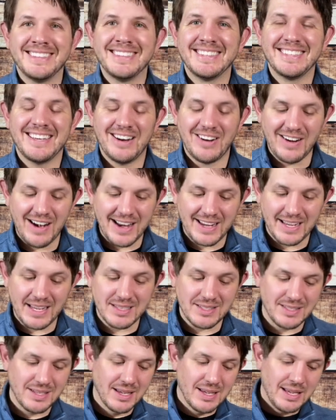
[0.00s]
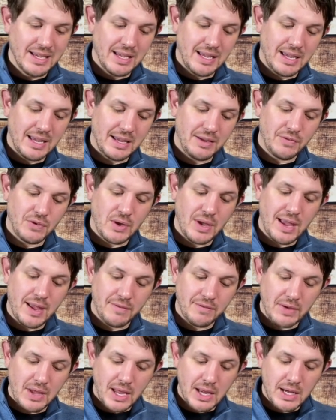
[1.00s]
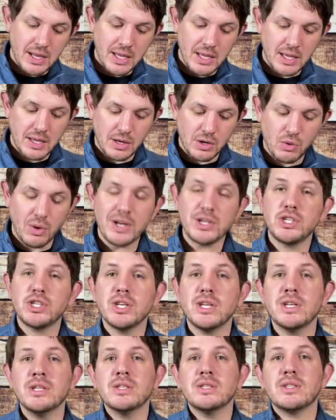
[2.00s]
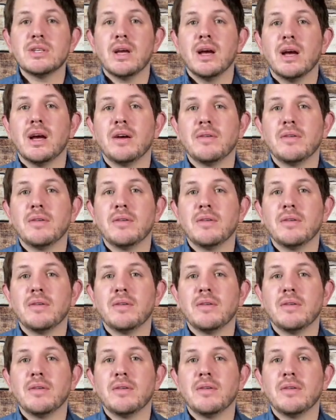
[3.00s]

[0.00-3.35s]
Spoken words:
All right, guys. If you have any questions,